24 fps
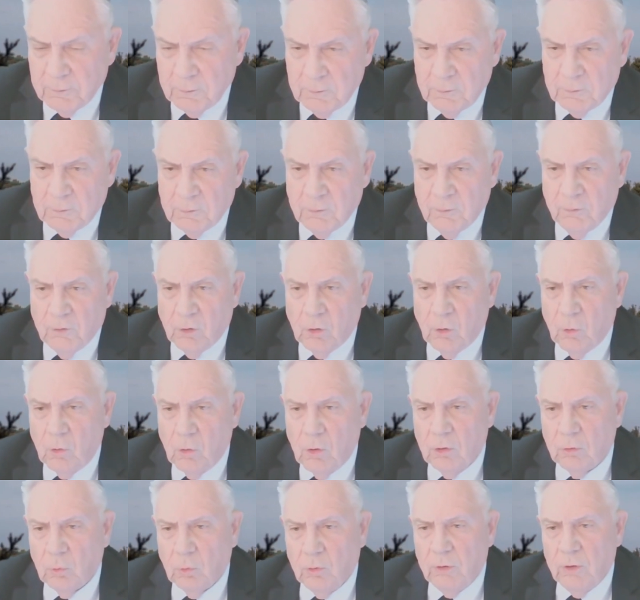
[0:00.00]
the
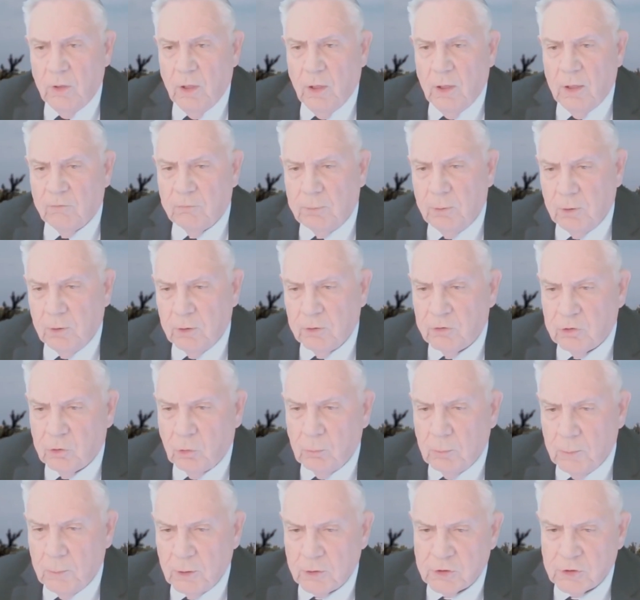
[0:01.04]
Lord would not have put
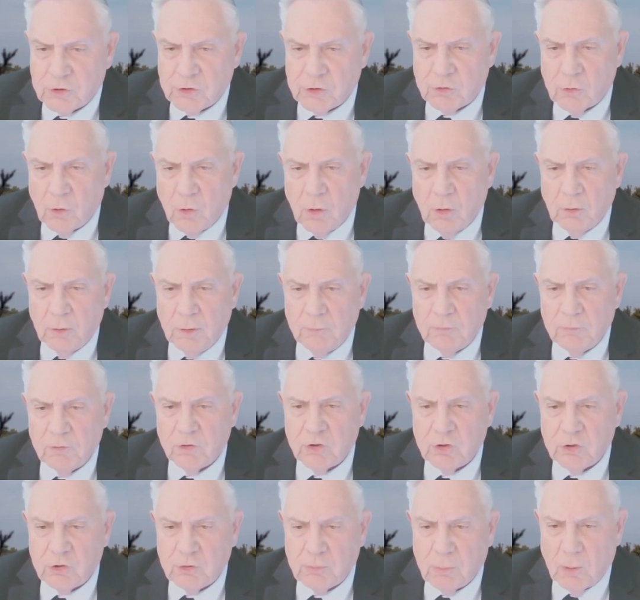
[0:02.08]
so much strong
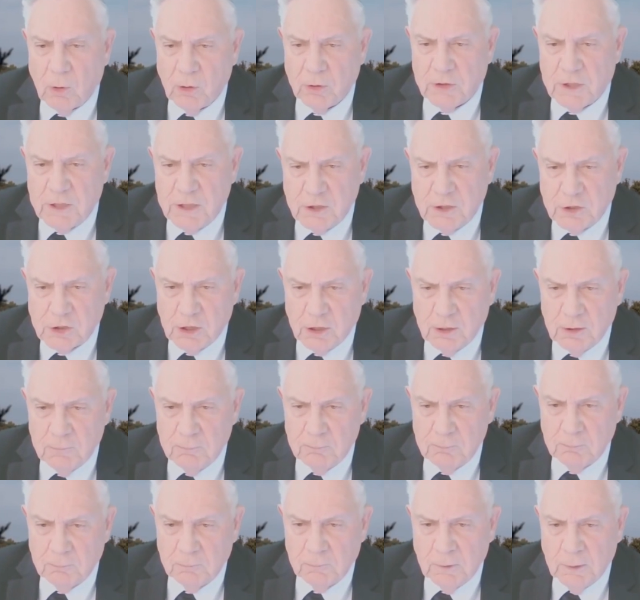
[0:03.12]
emphasis on
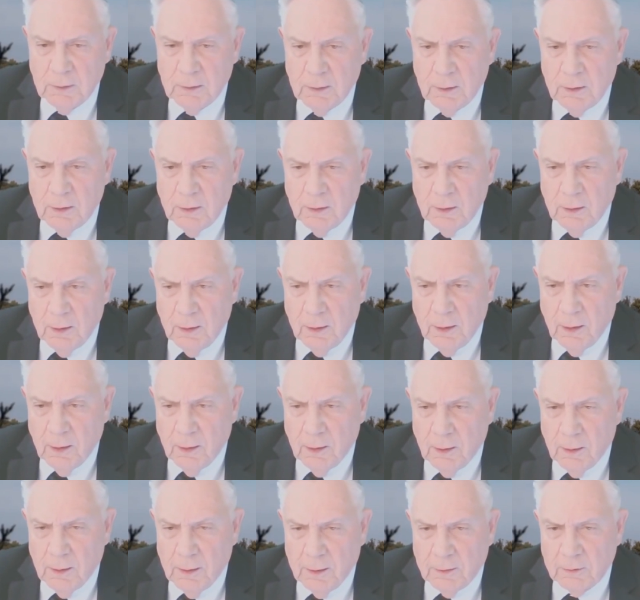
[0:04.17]
teaching
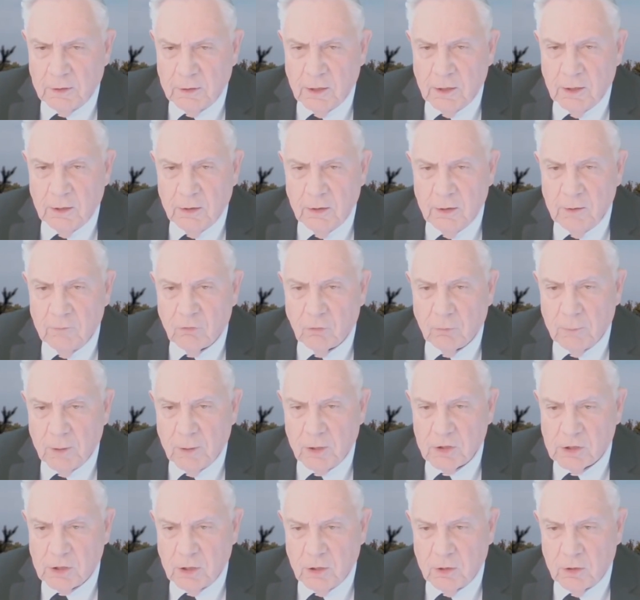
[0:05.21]
uh, and getting the
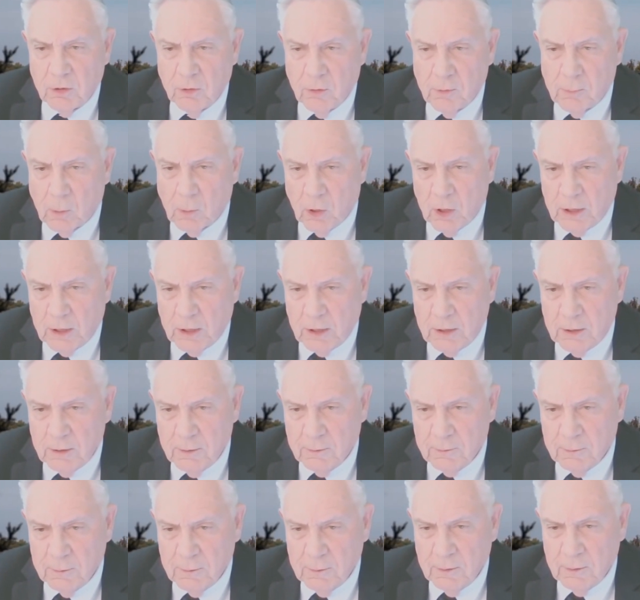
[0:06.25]
information into the brain
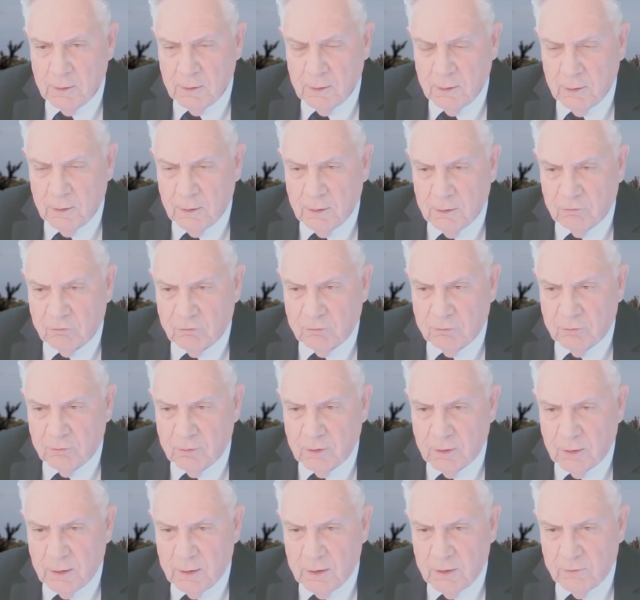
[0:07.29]
if
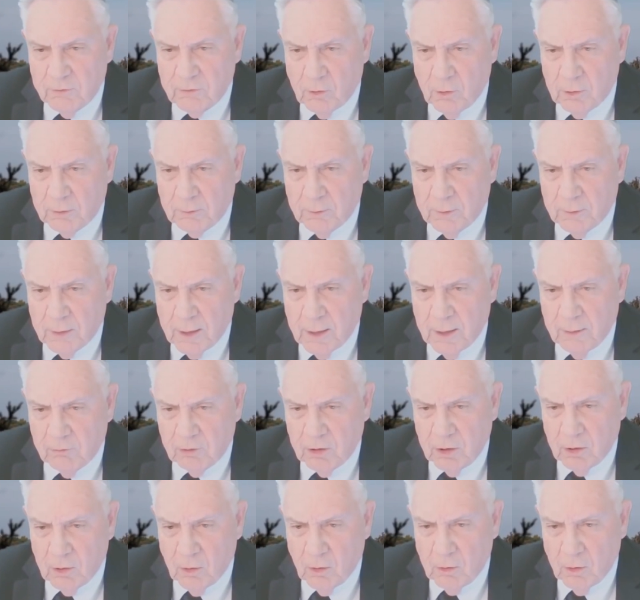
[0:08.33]
he thought that
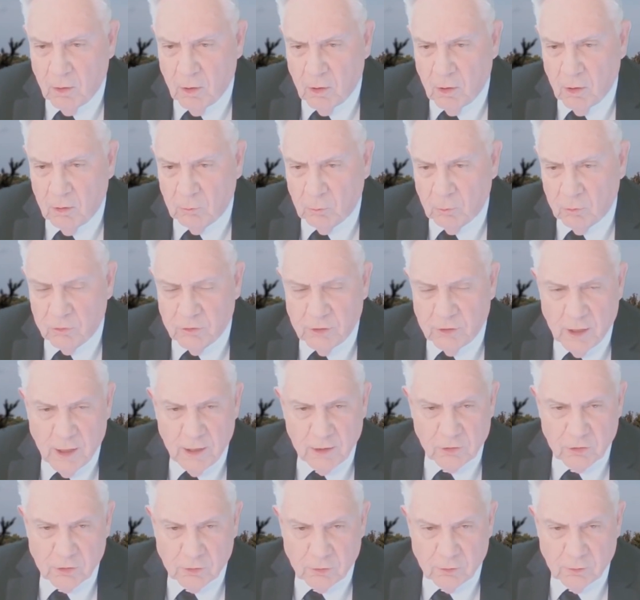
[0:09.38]
having it on the heart was the
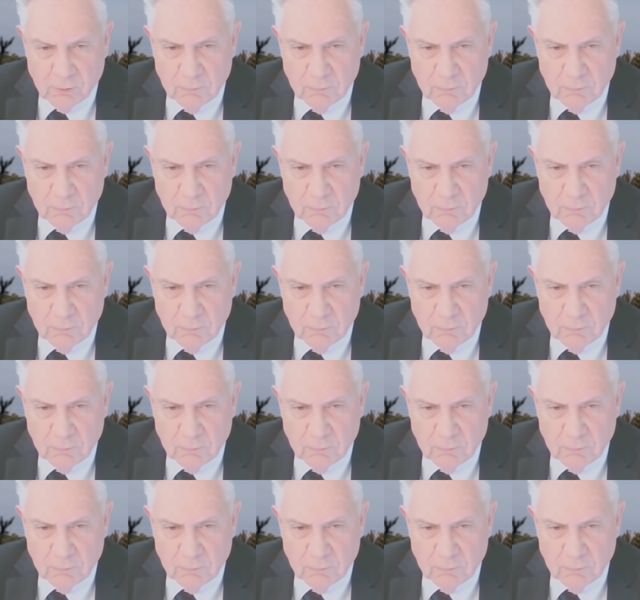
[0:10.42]
answer.